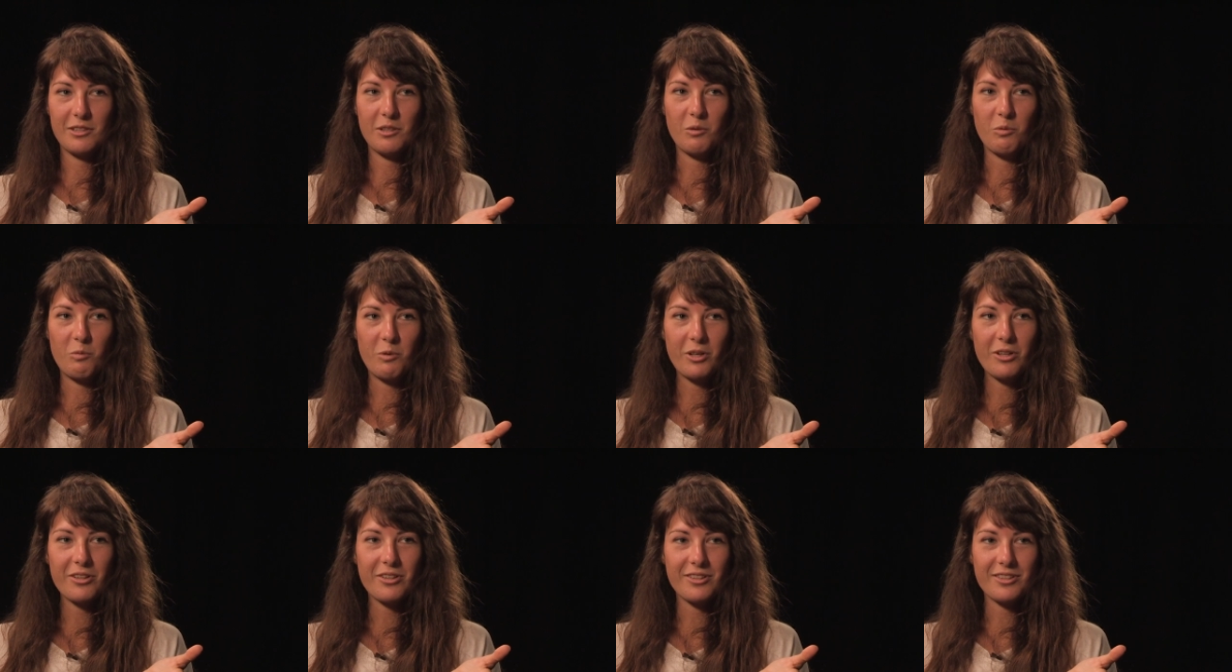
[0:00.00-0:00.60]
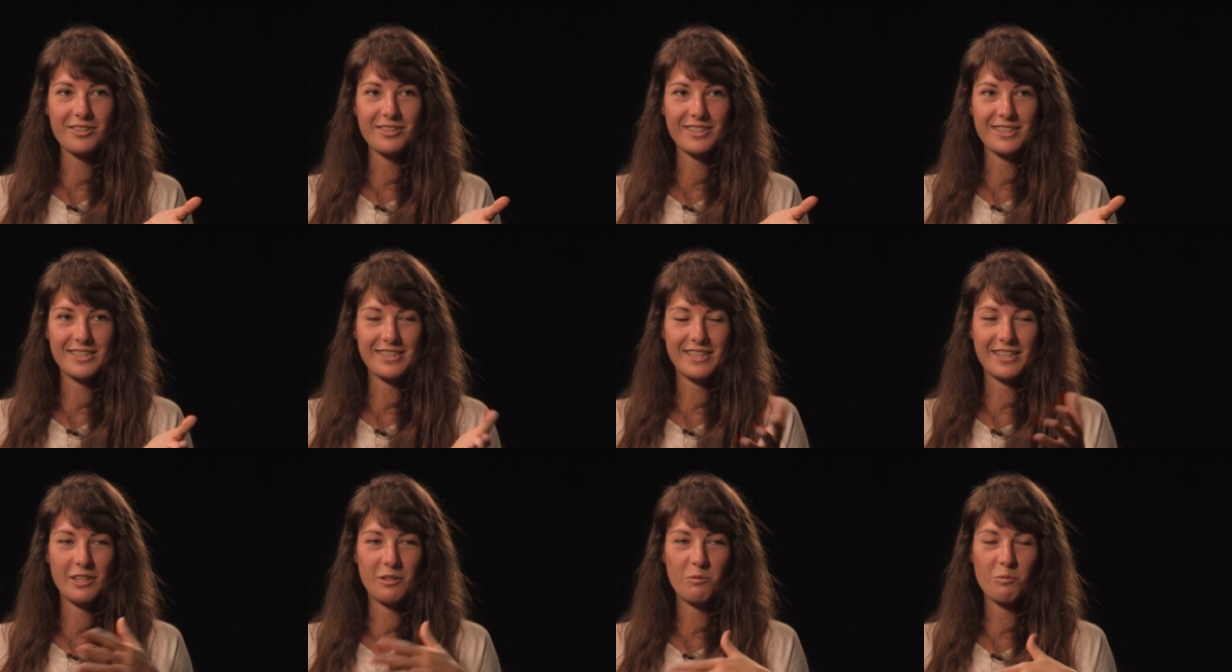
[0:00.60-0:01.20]
into the world.
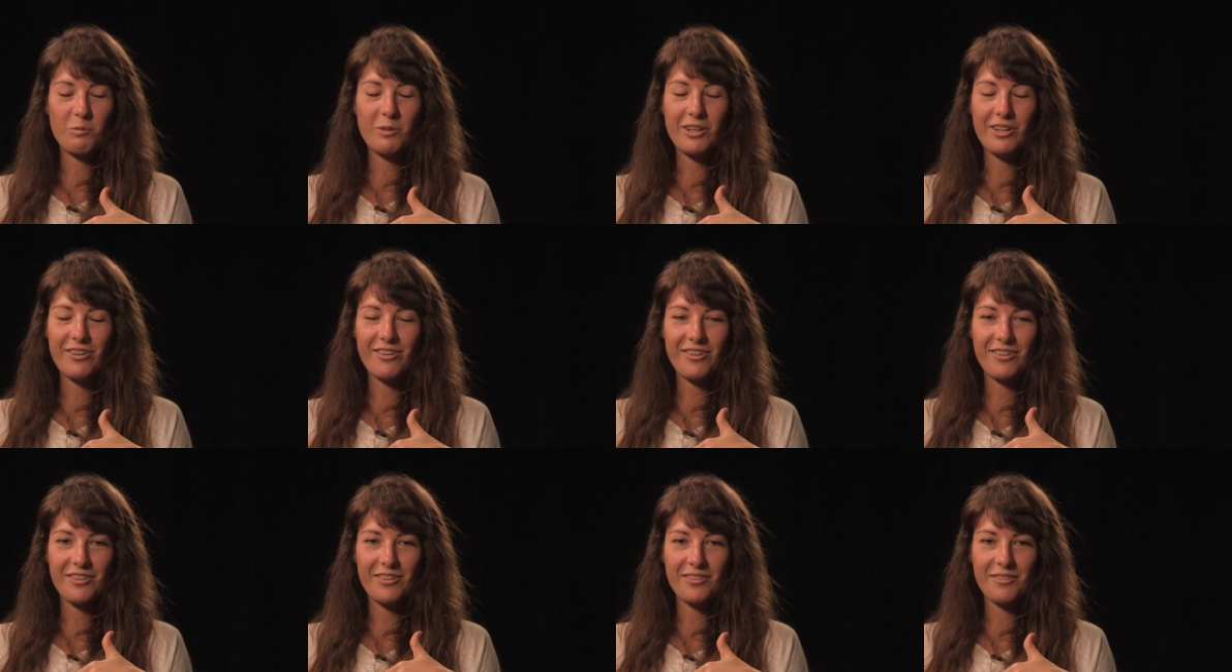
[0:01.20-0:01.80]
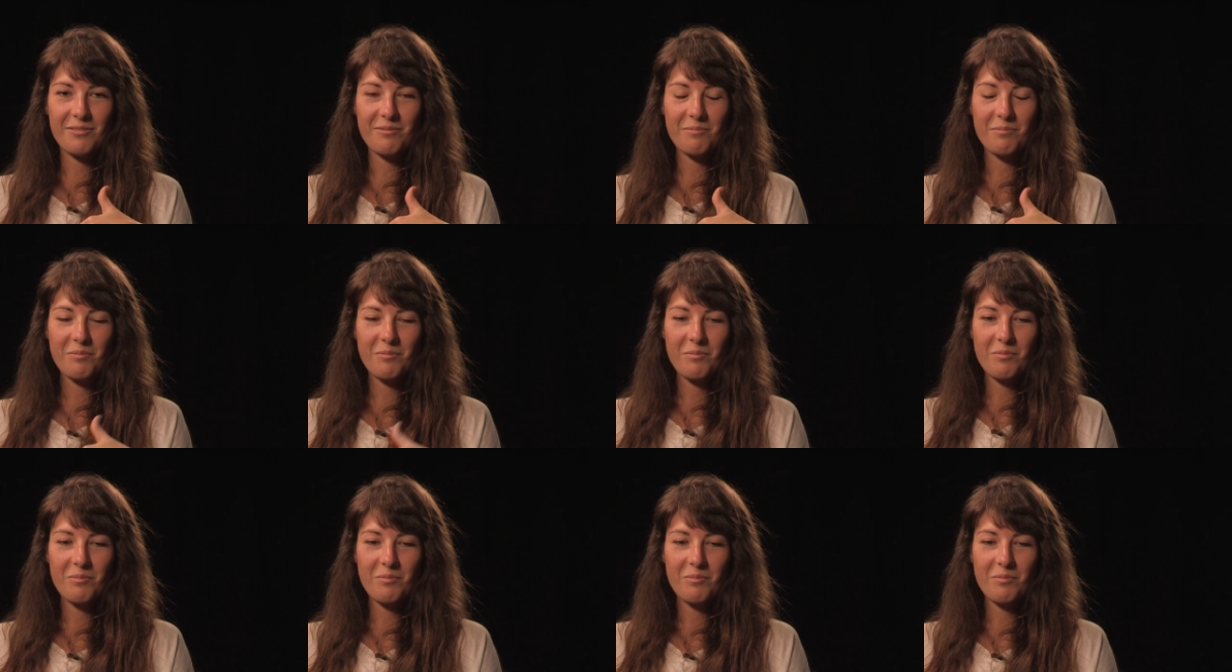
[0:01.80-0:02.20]
It's like, well,